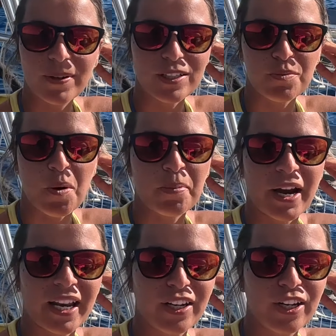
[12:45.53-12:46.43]
because we were
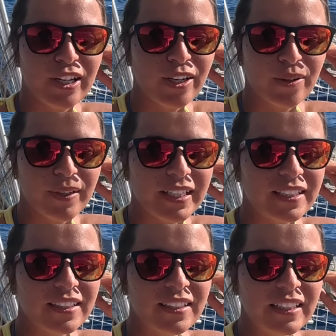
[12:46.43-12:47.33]
brand new
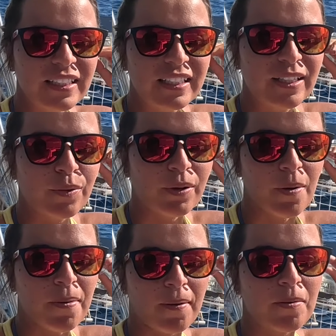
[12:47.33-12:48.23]
and we
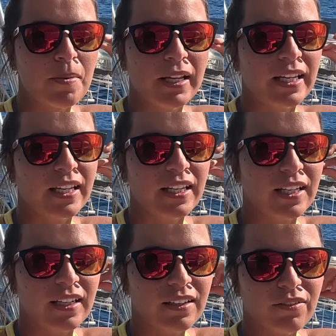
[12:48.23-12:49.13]
were
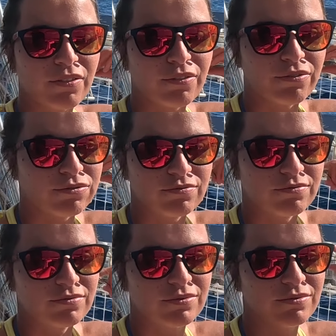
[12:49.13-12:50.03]
probably
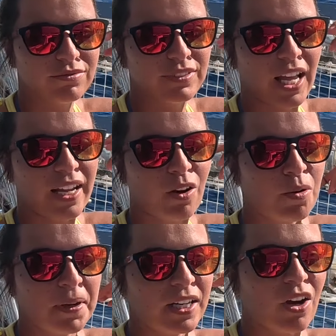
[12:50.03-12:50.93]
like,
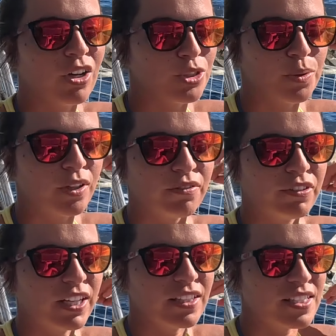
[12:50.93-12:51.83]
oh my gosh, we got to
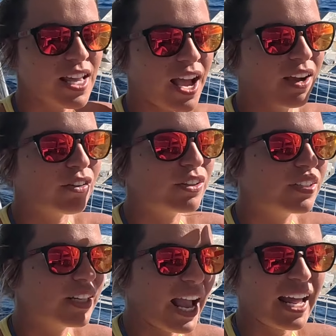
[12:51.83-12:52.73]
figure this out.
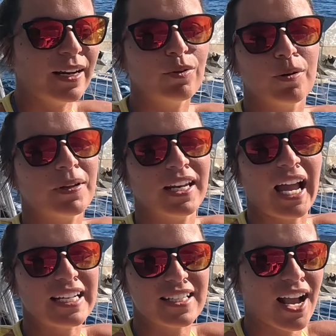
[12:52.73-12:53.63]
And it would have been
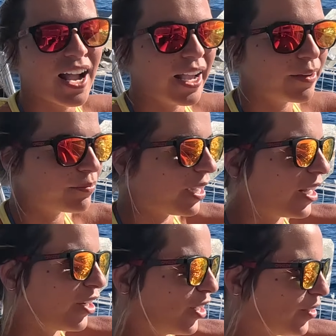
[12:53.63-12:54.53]
nighttime.
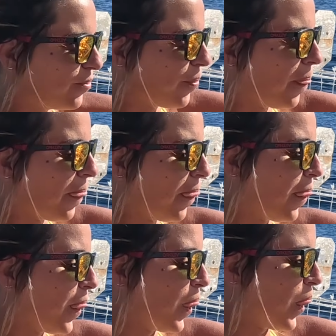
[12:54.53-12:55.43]
I don't know. It's
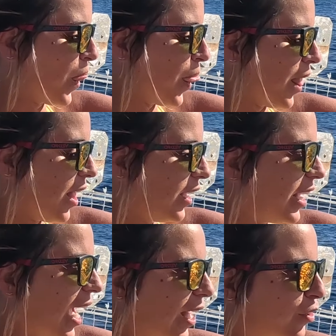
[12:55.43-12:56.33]
scary.
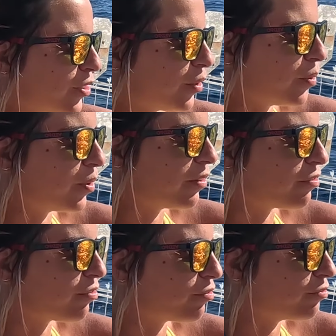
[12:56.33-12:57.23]
Yeah, I don't think we would
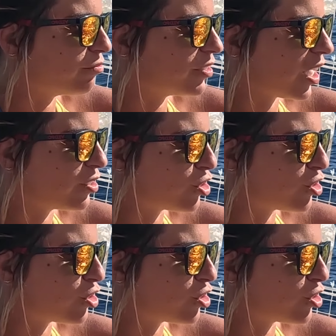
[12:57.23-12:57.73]
have done